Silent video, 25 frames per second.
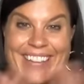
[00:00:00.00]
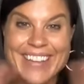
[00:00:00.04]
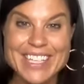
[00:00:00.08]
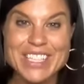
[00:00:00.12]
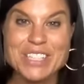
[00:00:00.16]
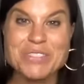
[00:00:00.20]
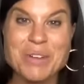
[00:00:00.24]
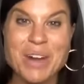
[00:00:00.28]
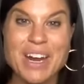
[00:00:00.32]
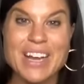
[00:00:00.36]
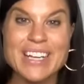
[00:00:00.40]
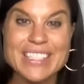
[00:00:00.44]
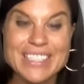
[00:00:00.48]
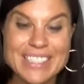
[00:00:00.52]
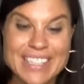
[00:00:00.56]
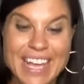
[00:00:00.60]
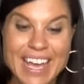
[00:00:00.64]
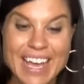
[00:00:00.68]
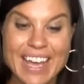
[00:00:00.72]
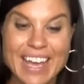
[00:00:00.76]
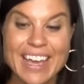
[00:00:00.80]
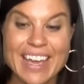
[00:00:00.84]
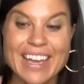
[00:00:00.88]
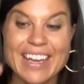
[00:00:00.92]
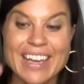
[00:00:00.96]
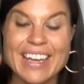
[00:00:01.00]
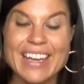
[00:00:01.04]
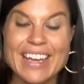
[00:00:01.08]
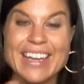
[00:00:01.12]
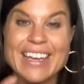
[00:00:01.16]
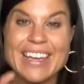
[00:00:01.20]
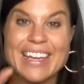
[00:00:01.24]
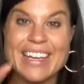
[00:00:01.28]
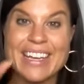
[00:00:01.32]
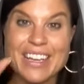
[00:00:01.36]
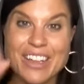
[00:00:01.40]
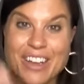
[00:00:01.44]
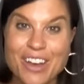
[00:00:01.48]
And that's where I see
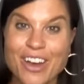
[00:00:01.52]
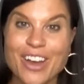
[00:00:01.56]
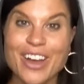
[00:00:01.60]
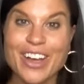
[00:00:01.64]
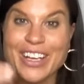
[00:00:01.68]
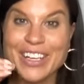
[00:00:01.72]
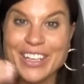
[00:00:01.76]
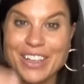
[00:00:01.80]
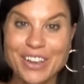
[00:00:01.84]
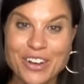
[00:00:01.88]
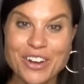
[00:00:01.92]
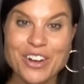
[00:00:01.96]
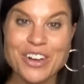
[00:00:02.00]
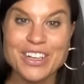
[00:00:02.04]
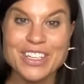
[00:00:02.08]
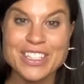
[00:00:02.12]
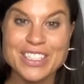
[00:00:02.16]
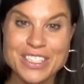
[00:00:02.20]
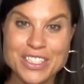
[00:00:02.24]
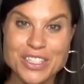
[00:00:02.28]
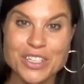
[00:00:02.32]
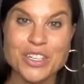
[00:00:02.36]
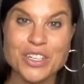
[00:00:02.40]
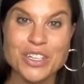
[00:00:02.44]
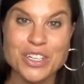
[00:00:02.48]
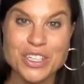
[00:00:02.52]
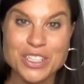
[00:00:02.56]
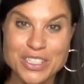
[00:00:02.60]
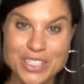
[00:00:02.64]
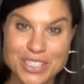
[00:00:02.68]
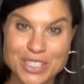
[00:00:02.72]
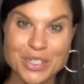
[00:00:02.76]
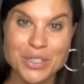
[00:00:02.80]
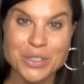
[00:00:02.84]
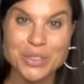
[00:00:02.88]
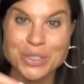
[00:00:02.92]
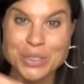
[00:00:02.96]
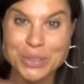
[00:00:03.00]
con artists are
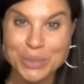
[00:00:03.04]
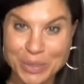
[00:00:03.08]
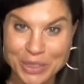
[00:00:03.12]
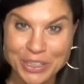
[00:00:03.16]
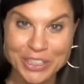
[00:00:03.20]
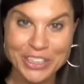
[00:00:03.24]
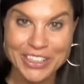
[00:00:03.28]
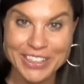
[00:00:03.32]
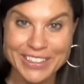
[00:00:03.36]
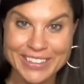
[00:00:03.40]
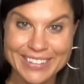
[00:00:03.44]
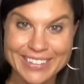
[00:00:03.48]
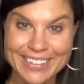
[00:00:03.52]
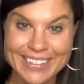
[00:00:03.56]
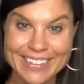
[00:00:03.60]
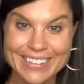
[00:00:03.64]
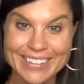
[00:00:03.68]
so good.